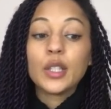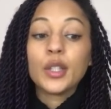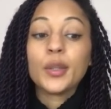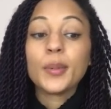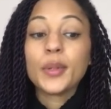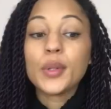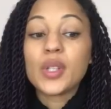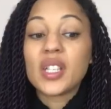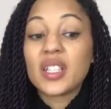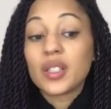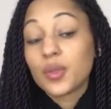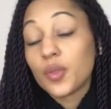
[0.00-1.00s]
two balls
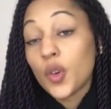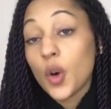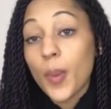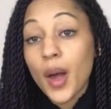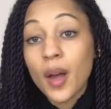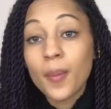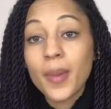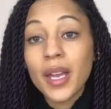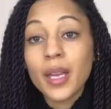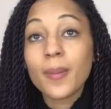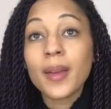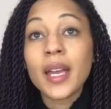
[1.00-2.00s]
is four pound
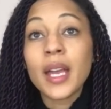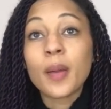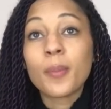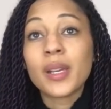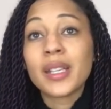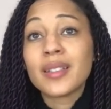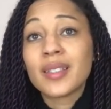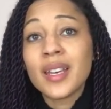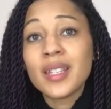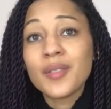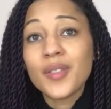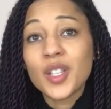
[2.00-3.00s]
maybe but it
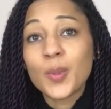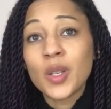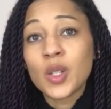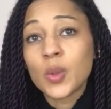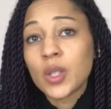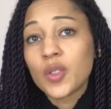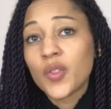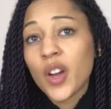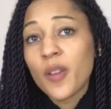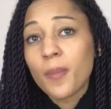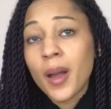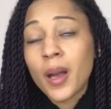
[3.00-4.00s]
says if I spend
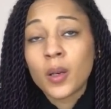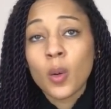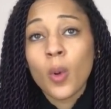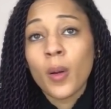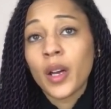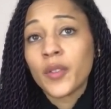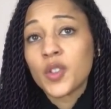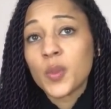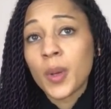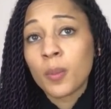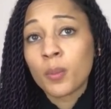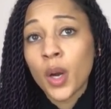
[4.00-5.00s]
25 pound I won't have to
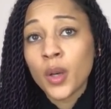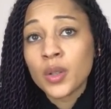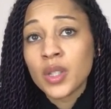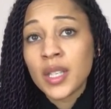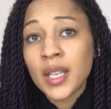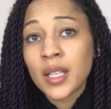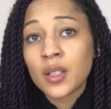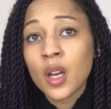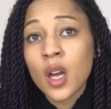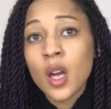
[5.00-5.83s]
spend postage